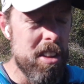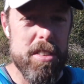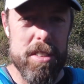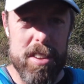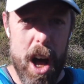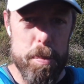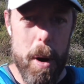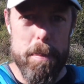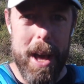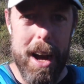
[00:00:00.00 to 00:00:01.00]
Decent sized
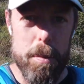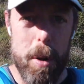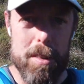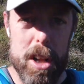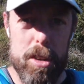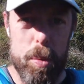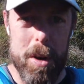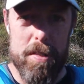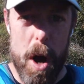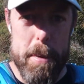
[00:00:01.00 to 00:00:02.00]
bobcat, probably
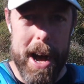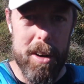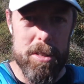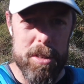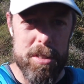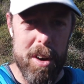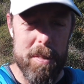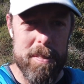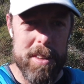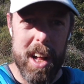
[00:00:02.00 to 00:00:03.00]
25 pounds or
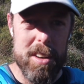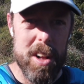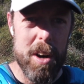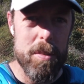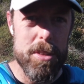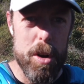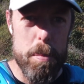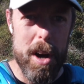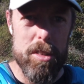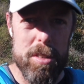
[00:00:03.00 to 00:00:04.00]
so. I don't know,
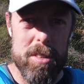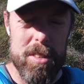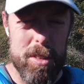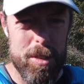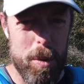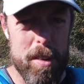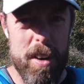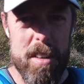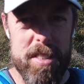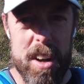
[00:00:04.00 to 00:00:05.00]
30 pounds,
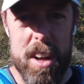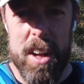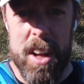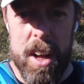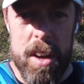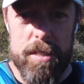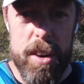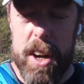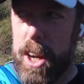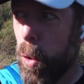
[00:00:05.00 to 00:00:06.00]
25.
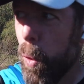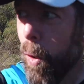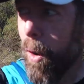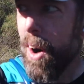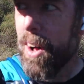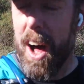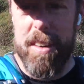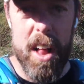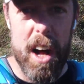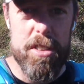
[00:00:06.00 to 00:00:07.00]
Very cool. I
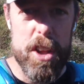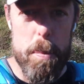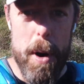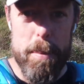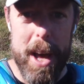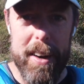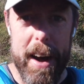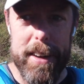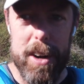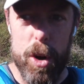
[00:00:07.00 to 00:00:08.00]
have not seen a bobcat
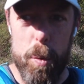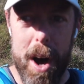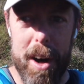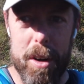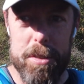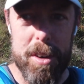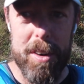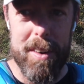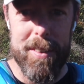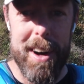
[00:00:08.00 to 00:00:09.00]
out here in a while,
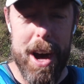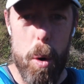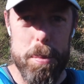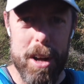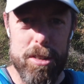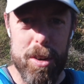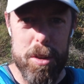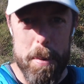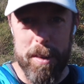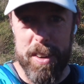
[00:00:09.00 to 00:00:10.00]
so I hope that
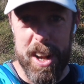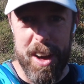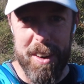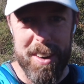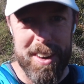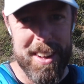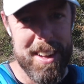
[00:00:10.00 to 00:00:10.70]
shows up on video.